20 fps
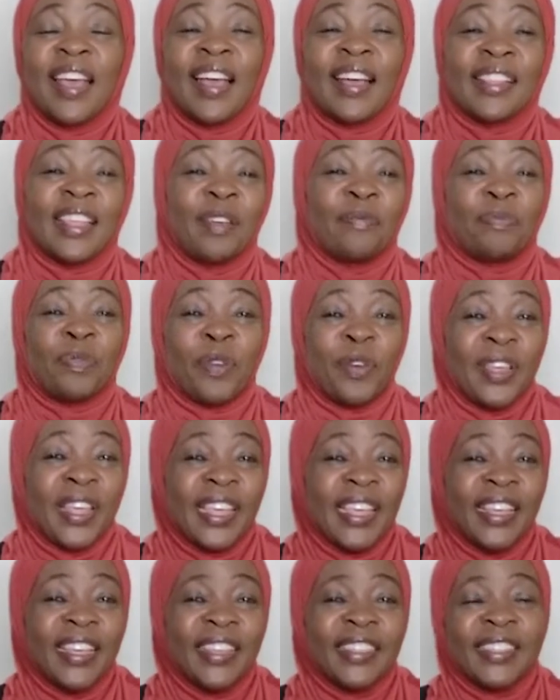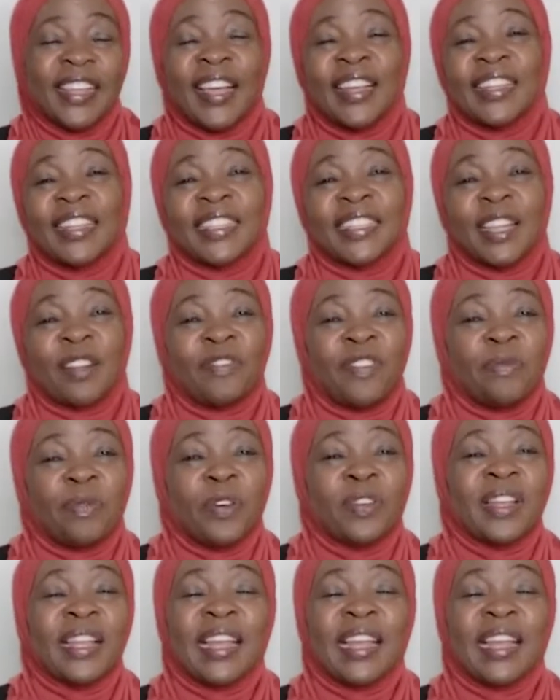the employees and the self-employed,